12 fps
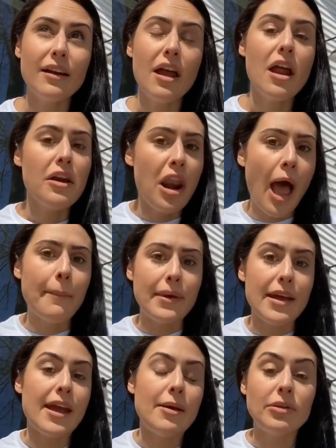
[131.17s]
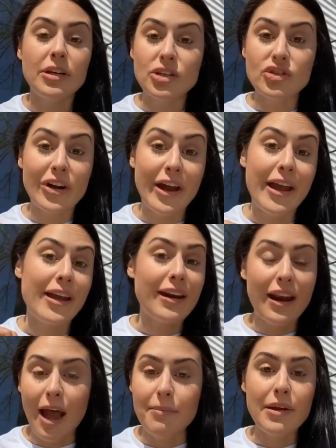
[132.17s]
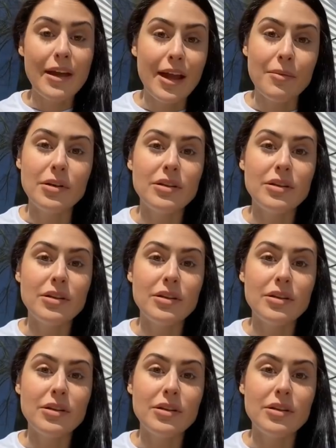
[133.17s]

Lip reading: not being able to drink and not being able